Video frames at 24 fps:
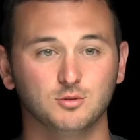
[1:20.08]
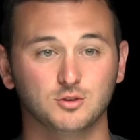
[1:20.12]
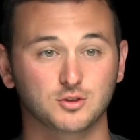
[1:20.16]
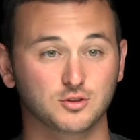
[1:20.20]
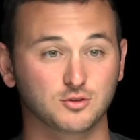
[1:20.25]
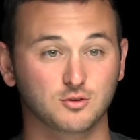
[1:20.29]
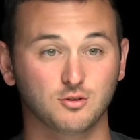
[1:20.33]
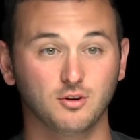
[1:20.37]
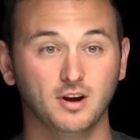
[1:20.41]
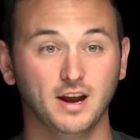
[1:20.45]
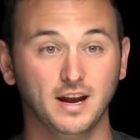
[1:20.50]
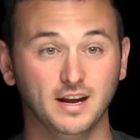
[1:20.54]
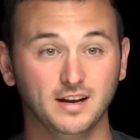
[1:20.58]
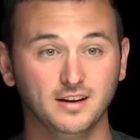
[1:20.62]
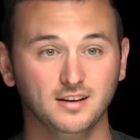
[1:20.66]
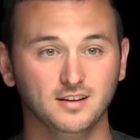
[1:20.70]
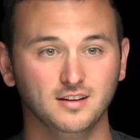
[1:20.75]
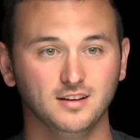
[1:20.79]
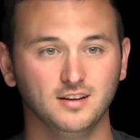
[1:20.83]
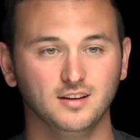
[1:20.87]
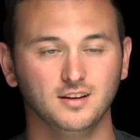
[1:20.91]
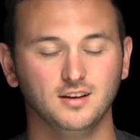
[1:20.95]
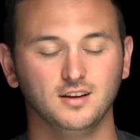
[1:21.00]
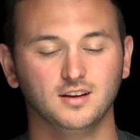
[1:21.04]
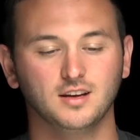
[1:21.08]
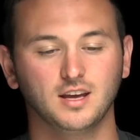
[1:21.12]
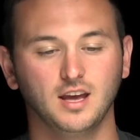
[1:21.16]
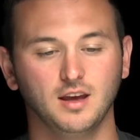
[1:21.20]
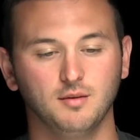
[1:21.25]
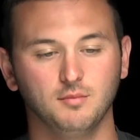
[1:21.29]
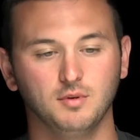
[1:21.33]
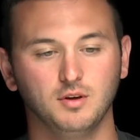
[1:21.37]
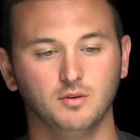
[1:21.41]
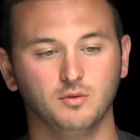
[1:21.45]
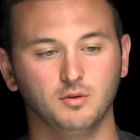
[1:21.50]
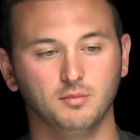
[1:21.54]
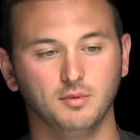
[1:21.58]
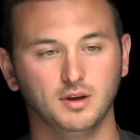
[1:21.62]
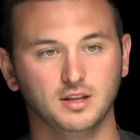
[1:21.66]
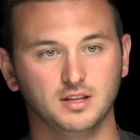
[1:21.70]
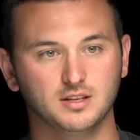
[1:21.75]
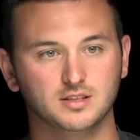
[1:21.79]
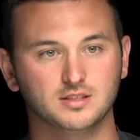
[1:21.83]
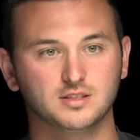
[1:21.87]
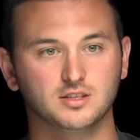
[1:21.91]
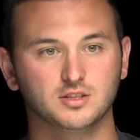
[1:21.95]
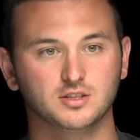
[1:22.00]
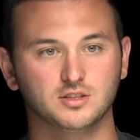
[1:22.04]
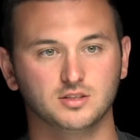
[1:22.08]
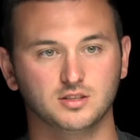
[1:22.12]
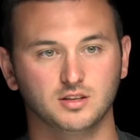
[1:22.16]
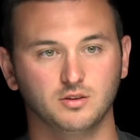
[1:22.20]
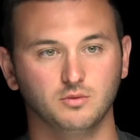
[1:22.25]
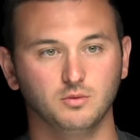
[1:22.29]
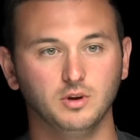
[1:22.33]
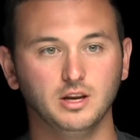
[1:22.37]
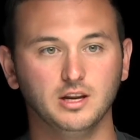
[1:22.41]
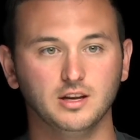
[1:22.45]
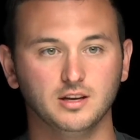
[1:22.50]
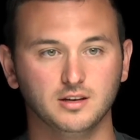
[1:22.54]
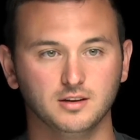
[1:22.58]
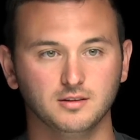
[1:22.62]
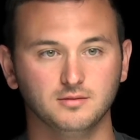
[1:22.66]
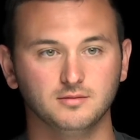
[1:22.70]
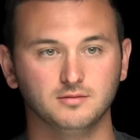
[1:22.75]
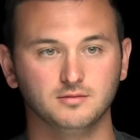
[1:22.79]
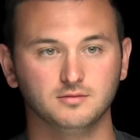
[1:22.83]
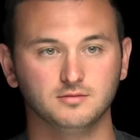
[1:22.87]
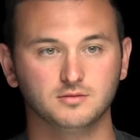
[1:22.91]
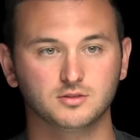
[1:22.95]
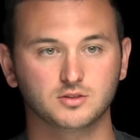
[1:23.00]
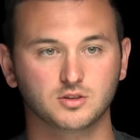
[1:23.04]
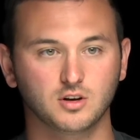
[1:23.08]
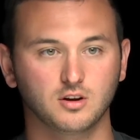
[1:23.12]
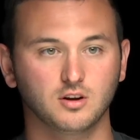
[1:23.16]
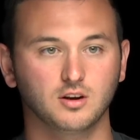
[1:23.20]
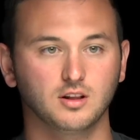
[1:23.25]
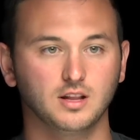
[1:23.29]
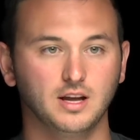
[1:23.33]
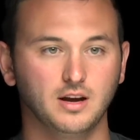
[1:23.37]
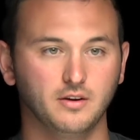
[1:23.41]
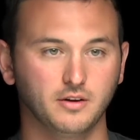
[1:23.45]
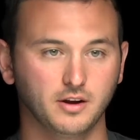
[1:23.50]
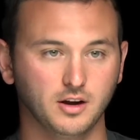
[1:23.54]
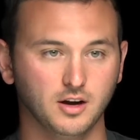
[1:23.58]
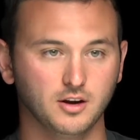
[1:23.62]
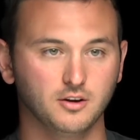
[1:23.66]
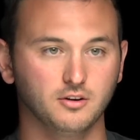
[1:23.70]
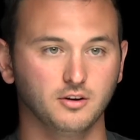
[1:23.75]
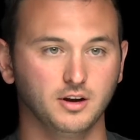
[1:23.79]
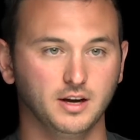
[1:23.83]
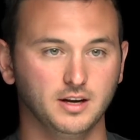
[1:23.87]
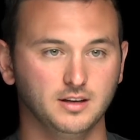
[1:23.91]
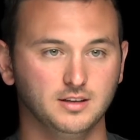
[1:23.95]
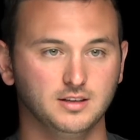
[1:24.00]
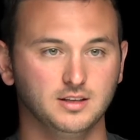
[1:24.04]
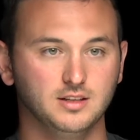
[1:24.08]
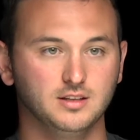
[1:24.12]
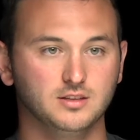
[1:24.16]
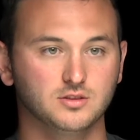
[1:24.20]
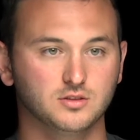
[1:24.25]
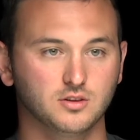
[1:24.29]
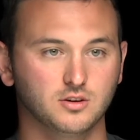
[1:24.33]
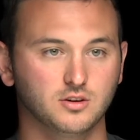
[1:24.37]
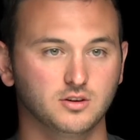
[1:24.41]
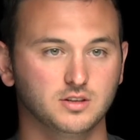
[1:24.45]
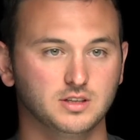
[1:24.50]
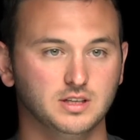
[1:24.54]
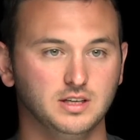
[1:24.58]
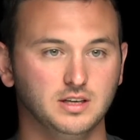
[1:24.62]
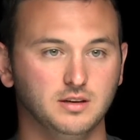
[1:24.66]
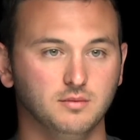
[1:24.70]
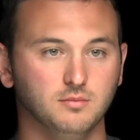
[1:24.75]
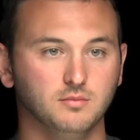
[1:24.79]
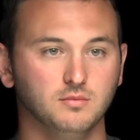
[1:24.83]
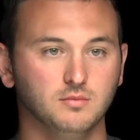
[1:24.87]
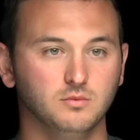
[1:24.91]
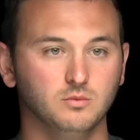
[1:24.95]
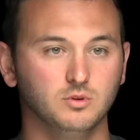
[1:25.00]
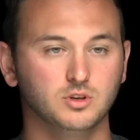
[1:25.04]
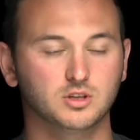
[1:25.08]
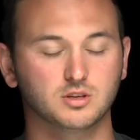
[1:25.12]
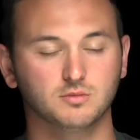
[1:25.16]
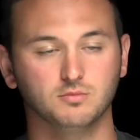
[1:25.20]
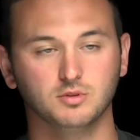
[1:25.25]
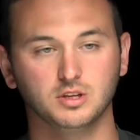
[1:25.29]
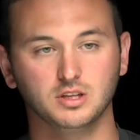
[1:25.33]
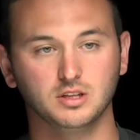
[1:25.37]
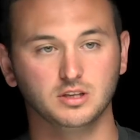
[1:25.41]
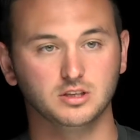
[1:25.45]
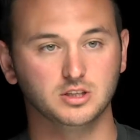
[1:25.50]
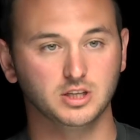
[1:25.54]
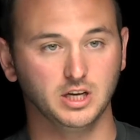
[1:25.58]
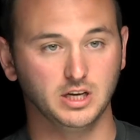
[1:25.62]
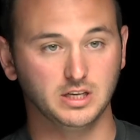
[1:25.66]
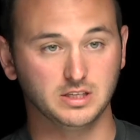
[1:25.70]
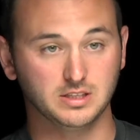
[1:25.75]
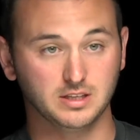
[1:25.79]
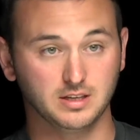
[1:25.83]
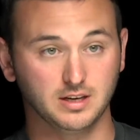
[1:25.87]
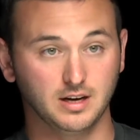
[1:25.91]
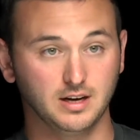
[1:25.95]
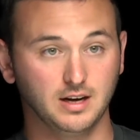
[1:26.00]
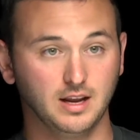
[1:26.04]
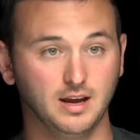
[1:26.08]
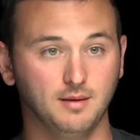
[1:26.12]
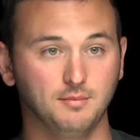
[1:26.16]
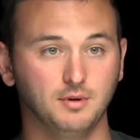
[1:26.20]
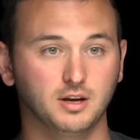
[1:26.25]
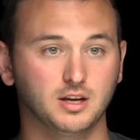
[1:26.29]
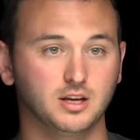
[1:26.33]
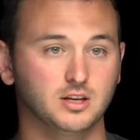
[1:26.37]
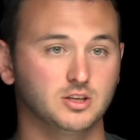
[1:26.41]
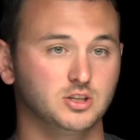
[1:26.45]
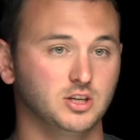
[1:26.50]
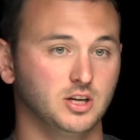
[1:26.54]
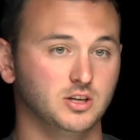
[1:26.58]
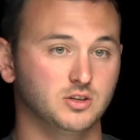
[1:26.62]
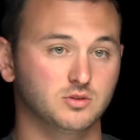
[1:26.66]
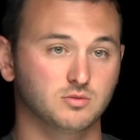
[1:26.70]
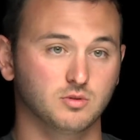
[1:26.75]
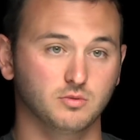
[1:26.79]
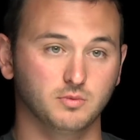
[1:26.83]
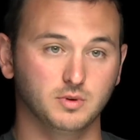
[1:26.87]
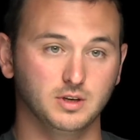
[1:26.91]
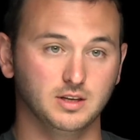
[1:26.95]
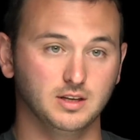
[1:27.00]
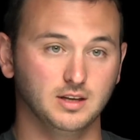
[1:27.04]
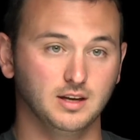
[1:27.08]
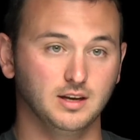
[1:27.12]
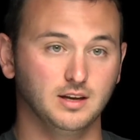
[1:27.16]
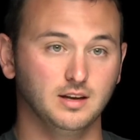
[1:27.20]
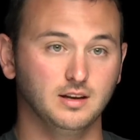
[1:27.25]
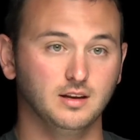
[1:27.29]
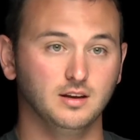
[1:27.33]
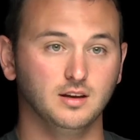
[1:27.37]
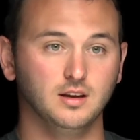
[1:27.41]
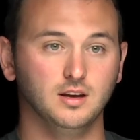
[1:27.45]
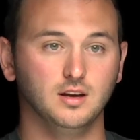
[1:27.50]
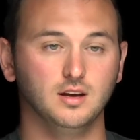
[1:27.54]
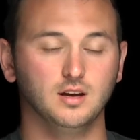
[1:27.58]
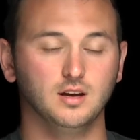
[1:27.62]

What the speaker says: which is great. Came in, we made the decision that we needed to start allowing under 18s on our team, which completely changed the dynamic. It changed what we did